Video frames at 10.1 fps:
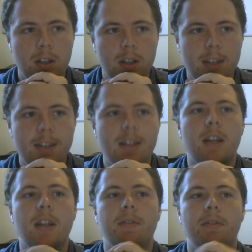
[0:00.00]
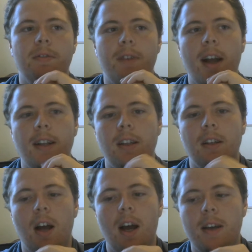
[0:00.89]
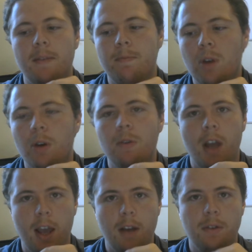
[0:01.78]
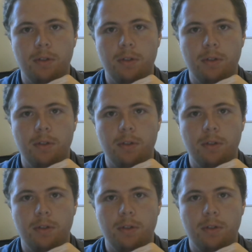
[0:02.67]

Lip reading: indicative of the fact that I don't handle